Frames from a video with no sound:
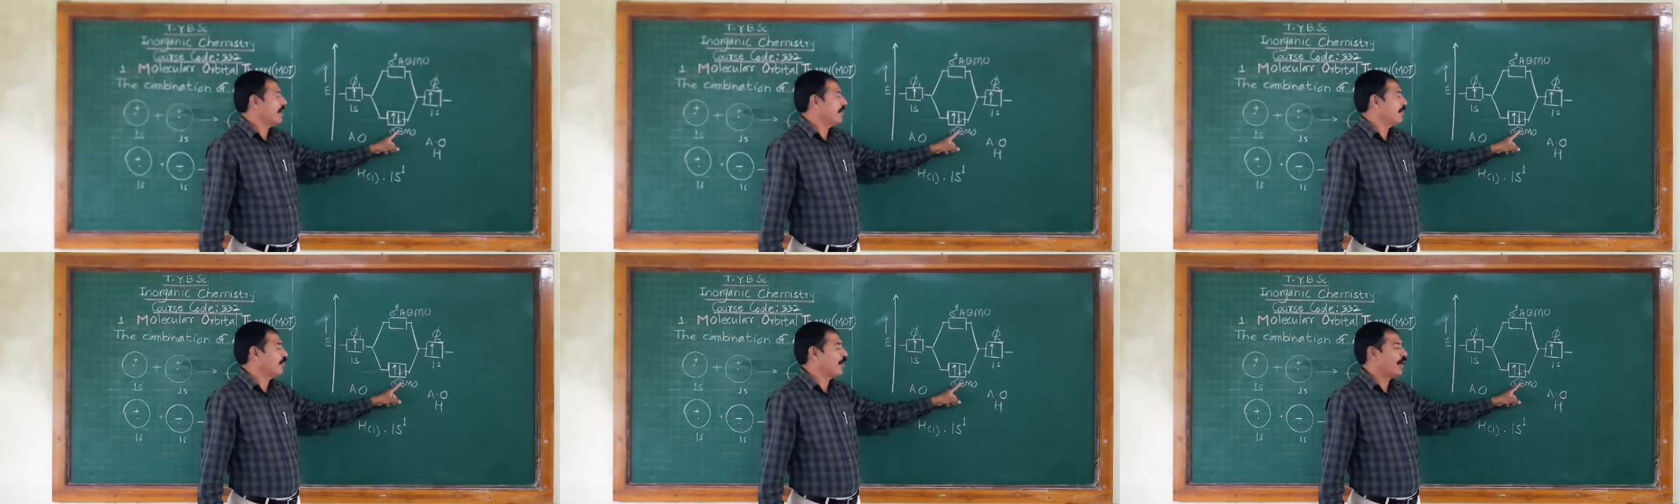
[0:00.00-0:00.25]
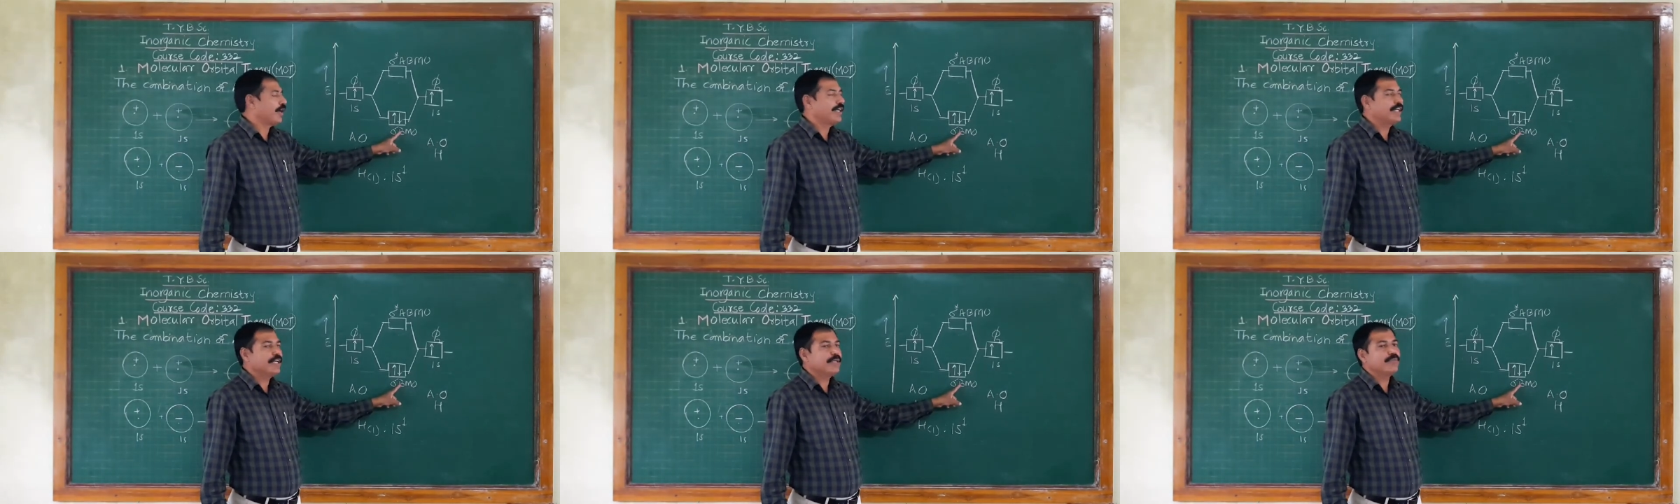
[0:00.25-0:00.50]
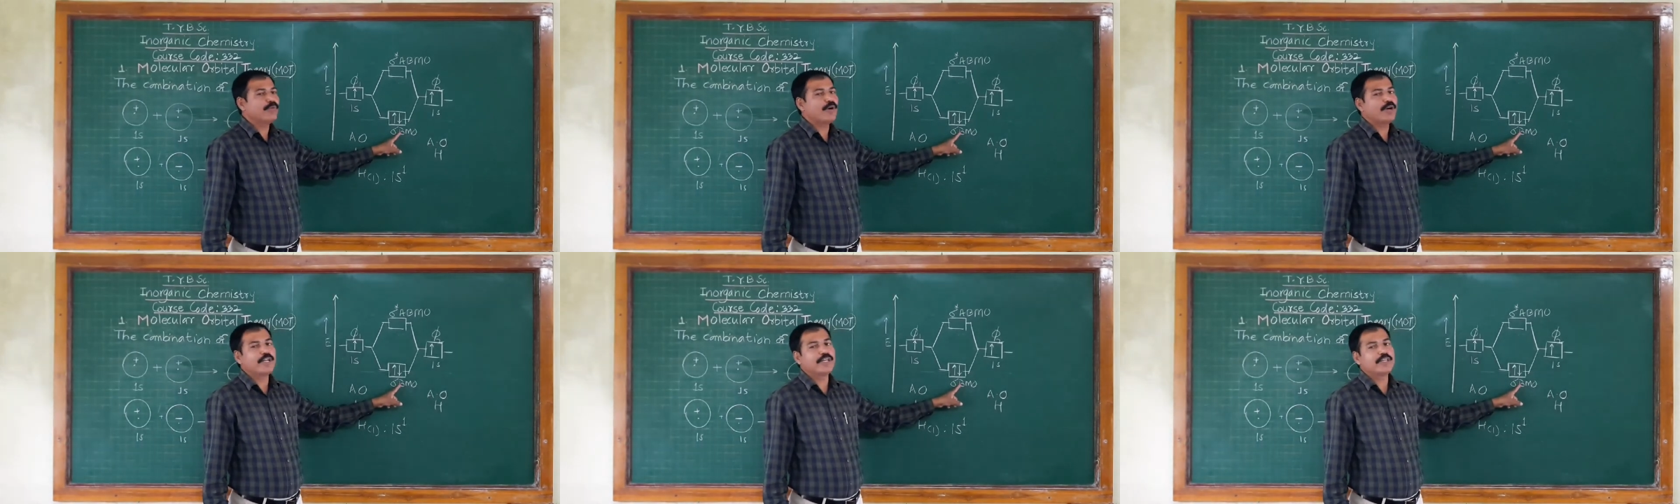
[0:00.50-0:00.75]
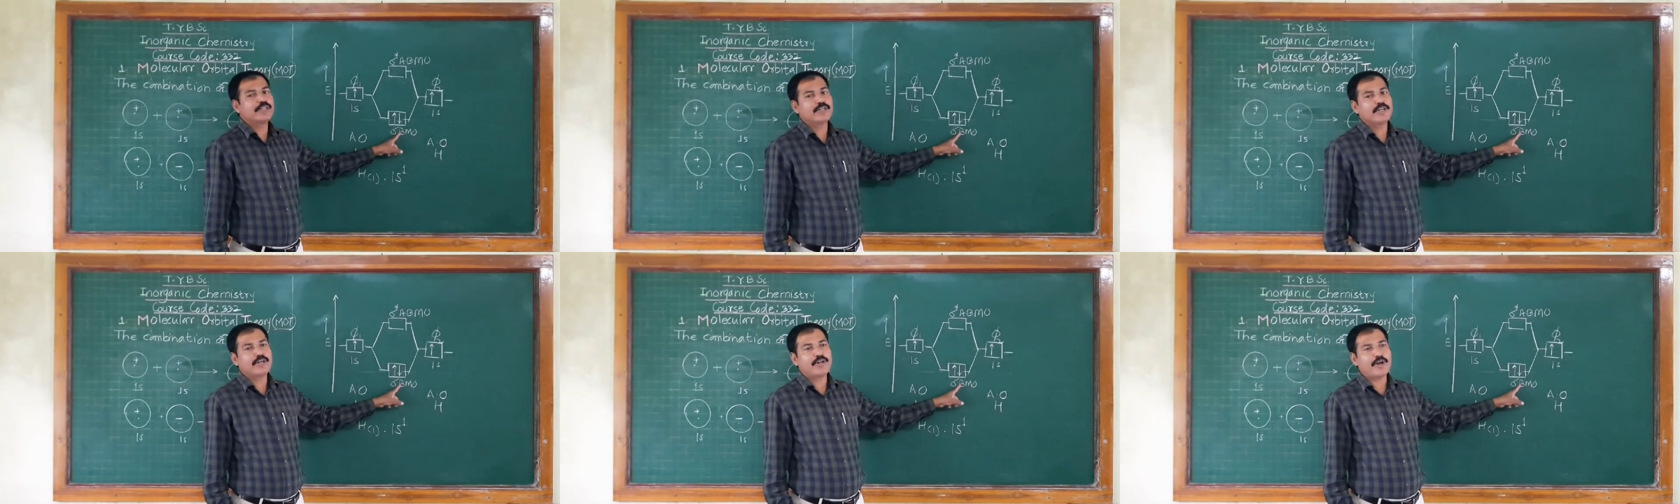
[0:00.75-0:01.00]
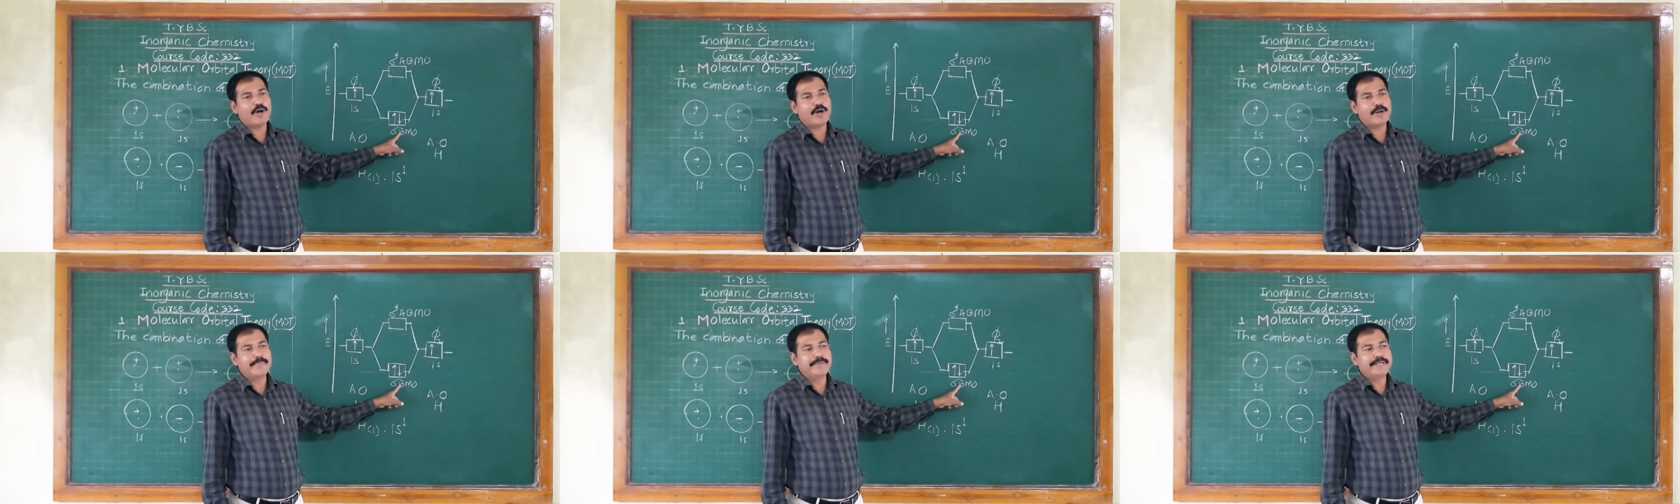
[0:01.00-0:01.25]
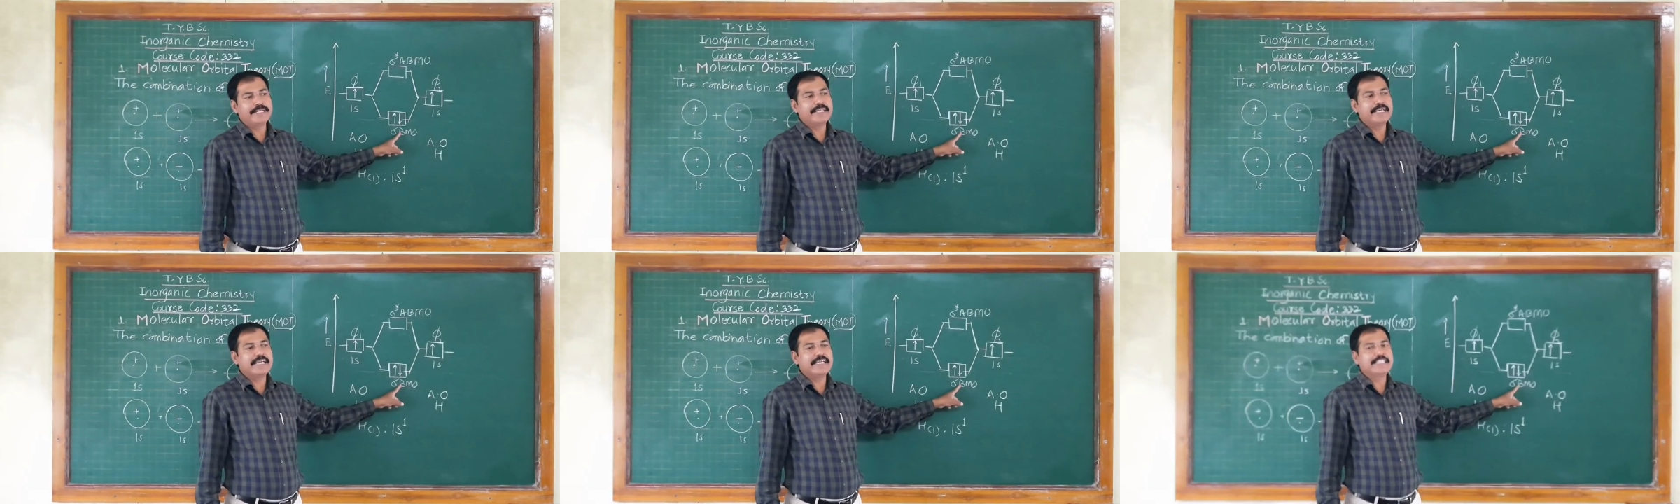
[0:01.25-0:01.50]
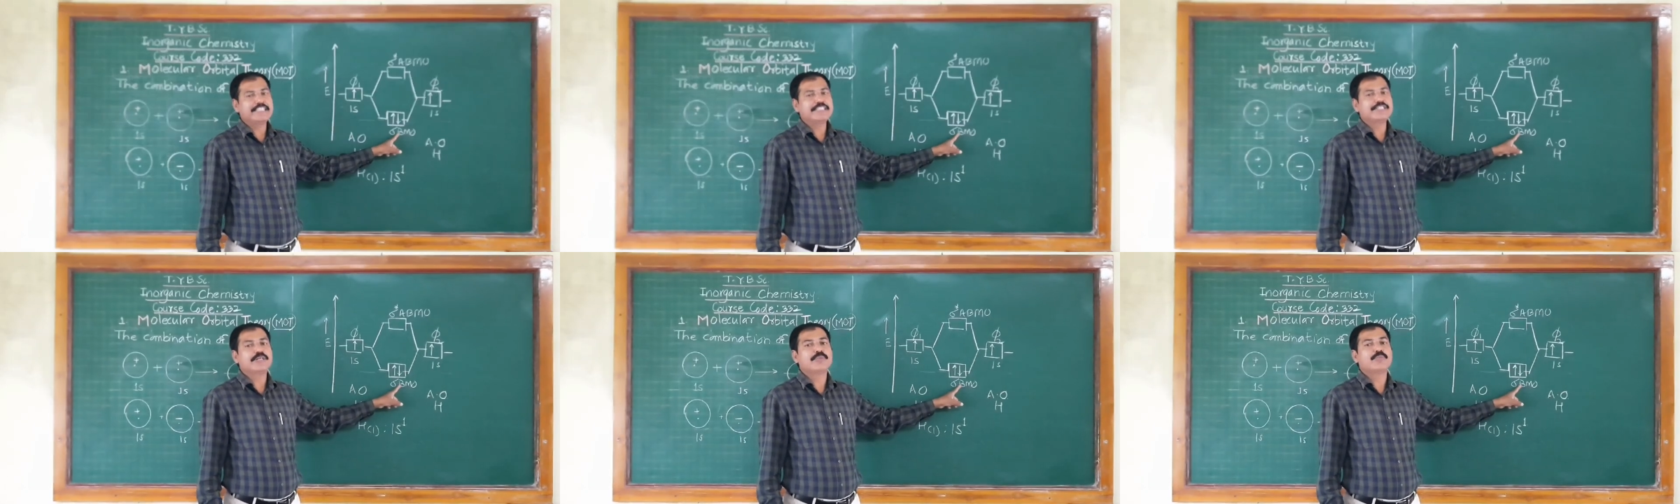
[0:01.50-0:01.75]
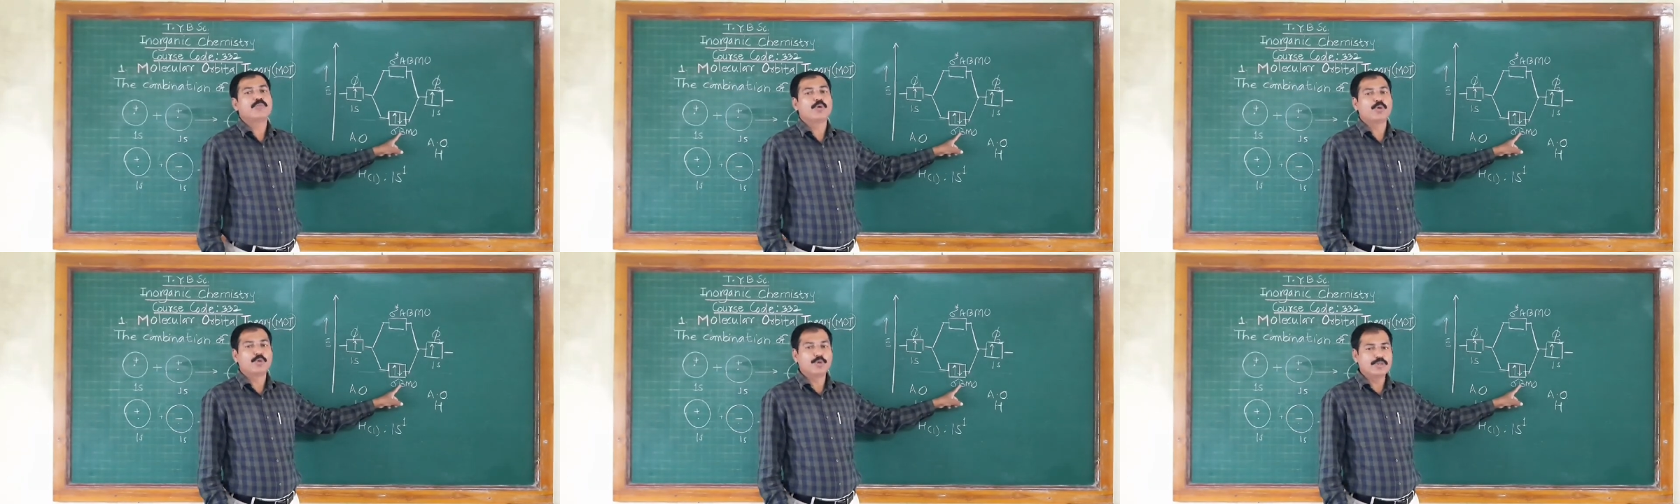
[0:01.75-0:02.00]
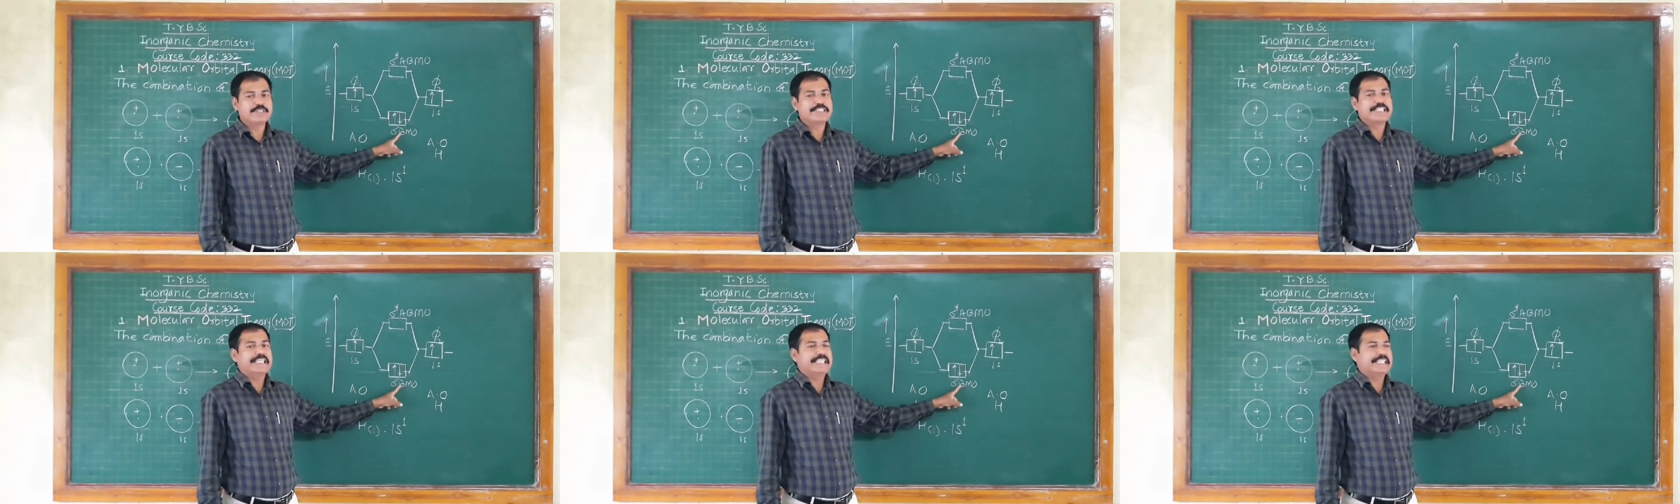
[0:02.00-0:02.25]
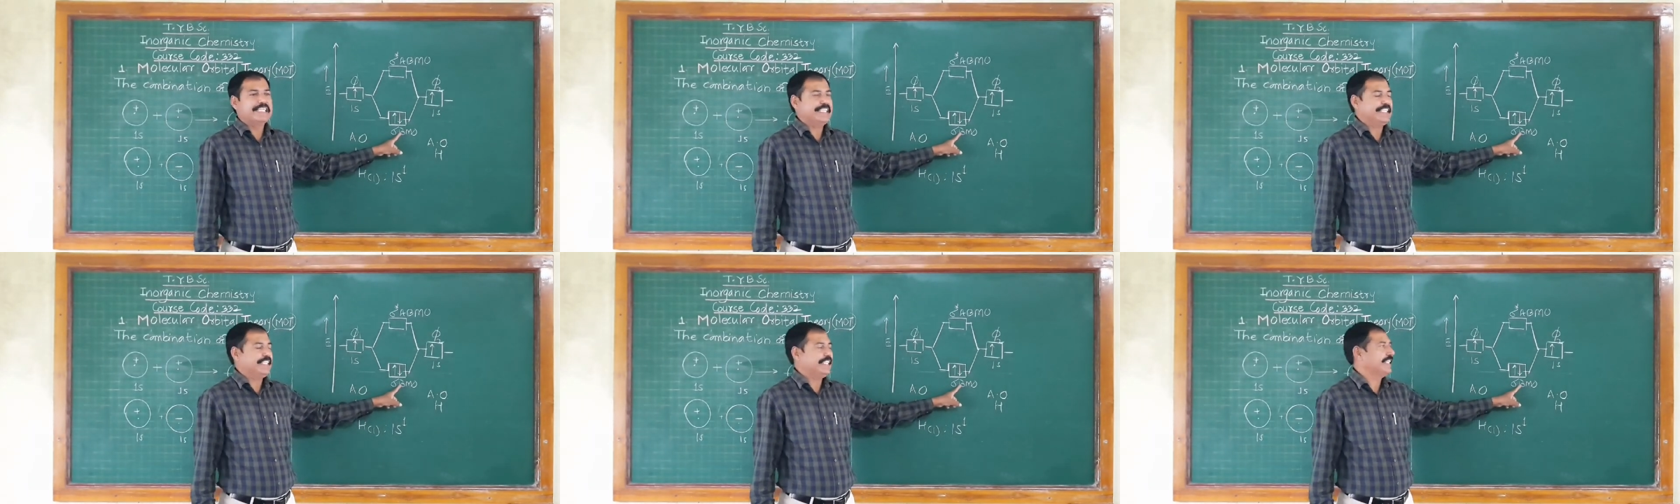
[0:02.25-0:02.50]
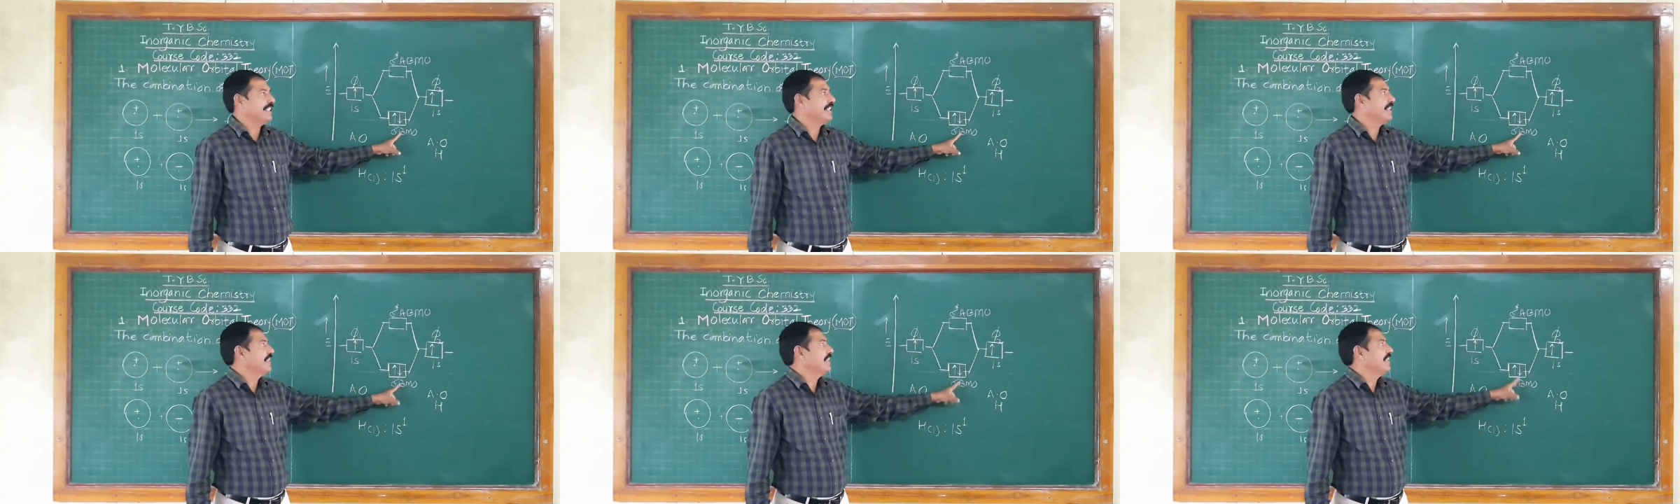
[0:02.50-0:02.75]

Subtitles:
Bonding molecular orbital is a monocentric,